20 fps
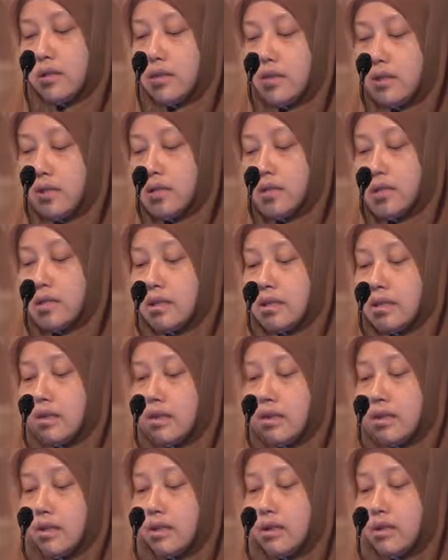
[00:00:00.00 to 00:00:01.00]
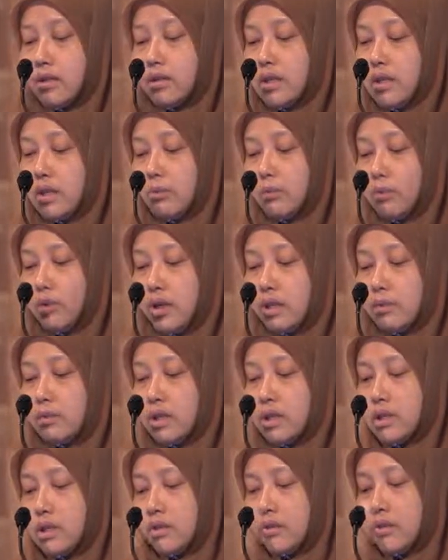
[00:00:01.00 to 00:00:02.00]
This circular on the
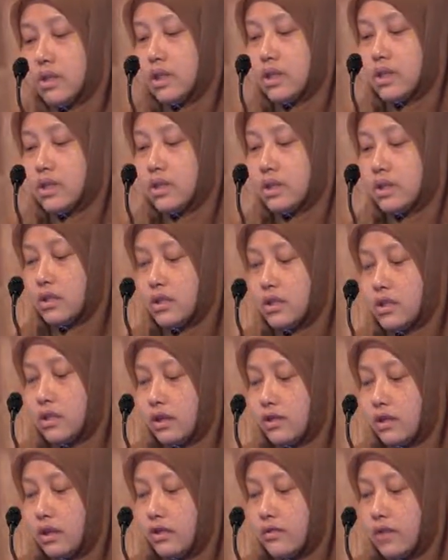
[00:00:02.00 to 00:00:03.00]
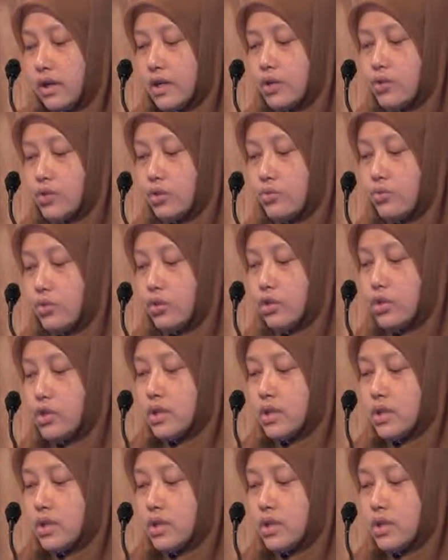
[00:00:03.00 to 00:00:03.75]
appointment of an internal Sharia Advisory Board,